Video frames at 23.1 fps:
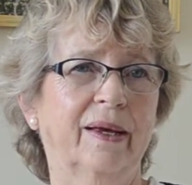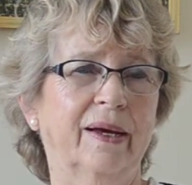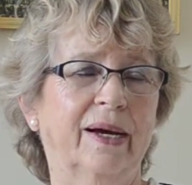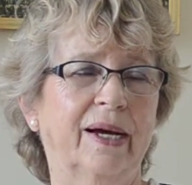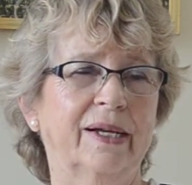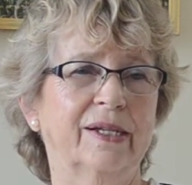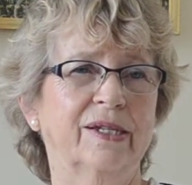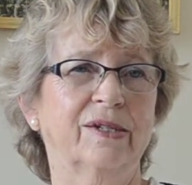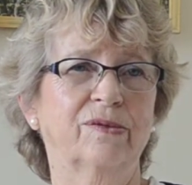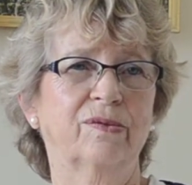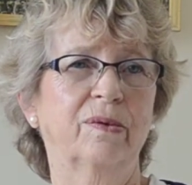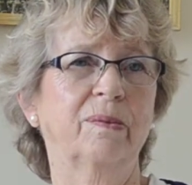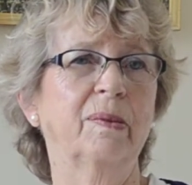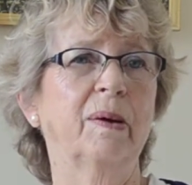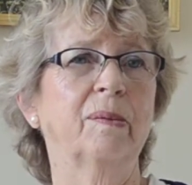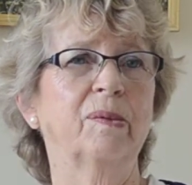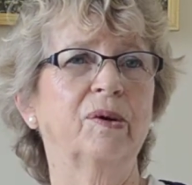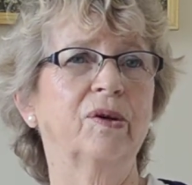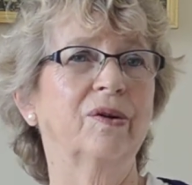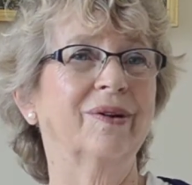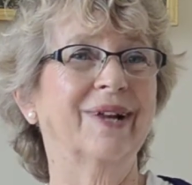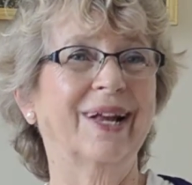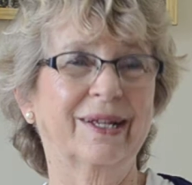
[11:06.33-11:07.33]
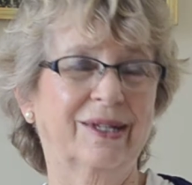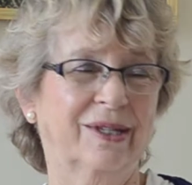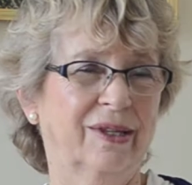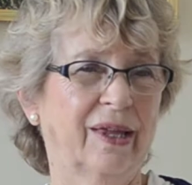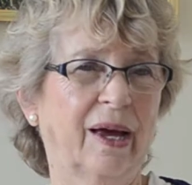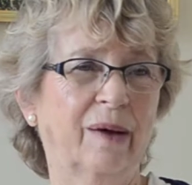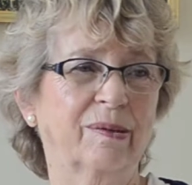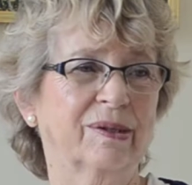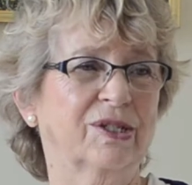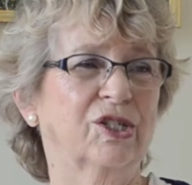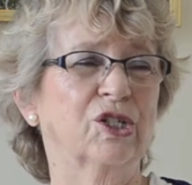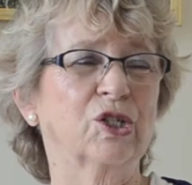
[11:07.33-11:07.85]
I just remembered, like,
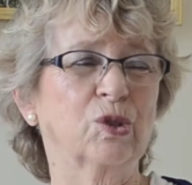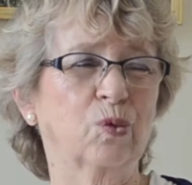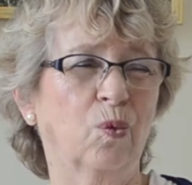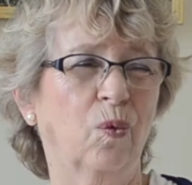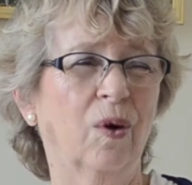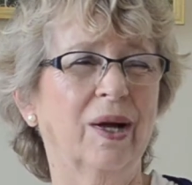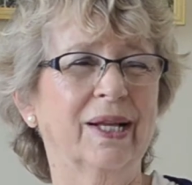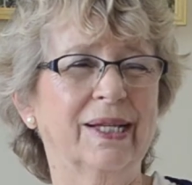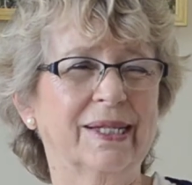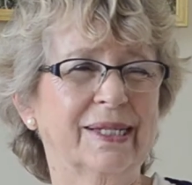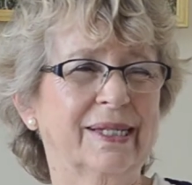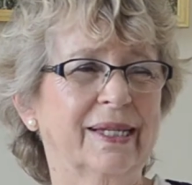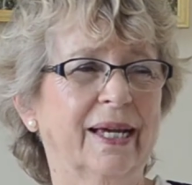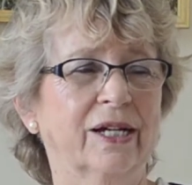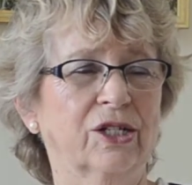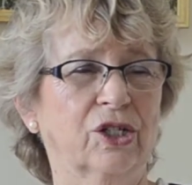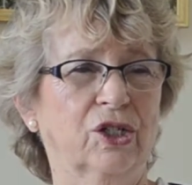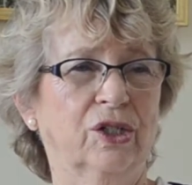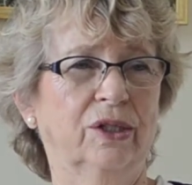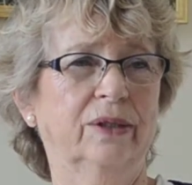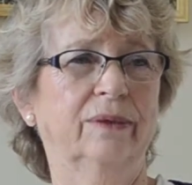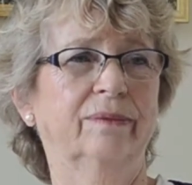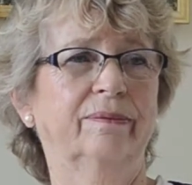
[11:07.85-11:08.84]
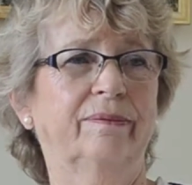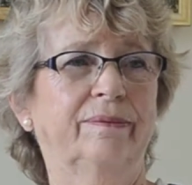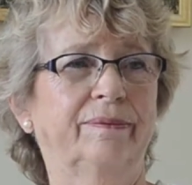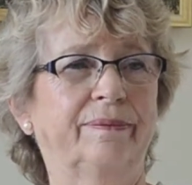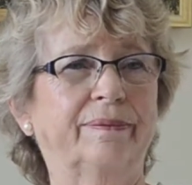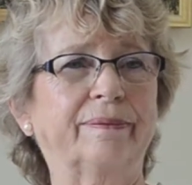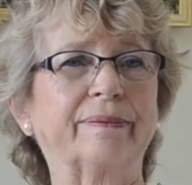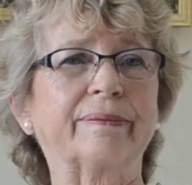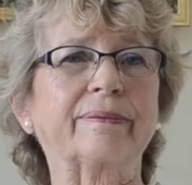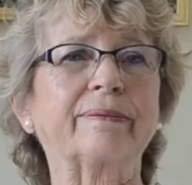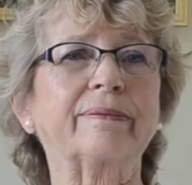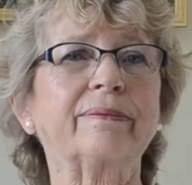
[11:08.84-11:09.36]
that was just one session
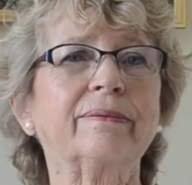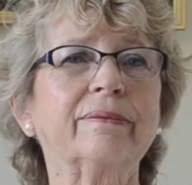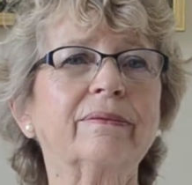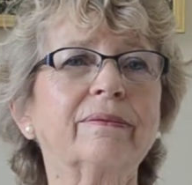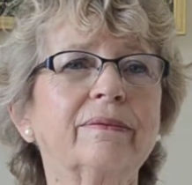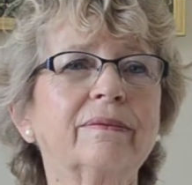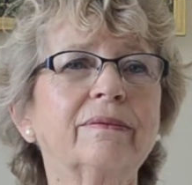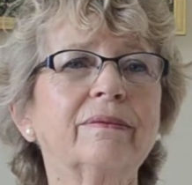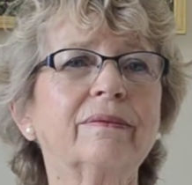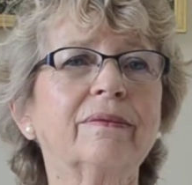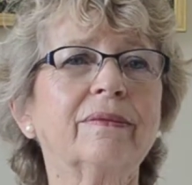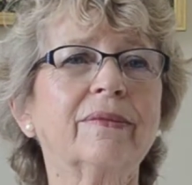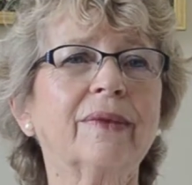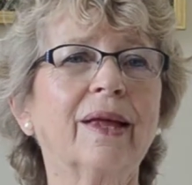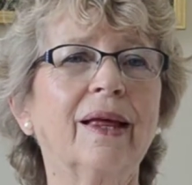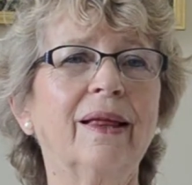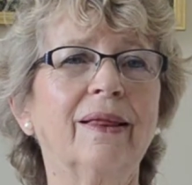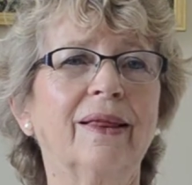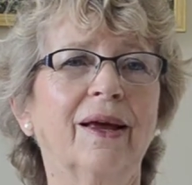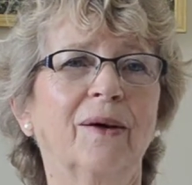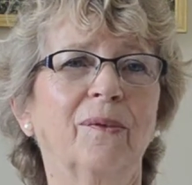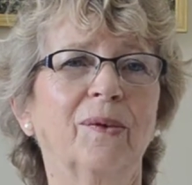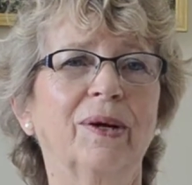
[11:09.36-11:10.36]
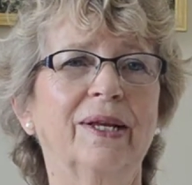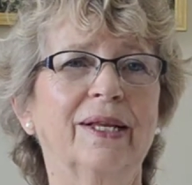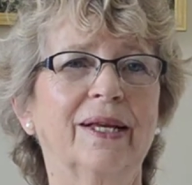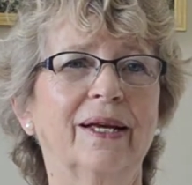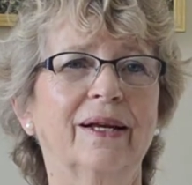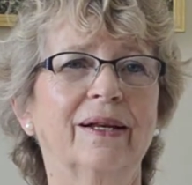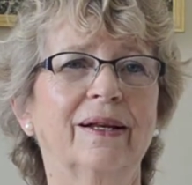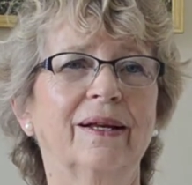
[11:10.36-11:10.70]
that we did.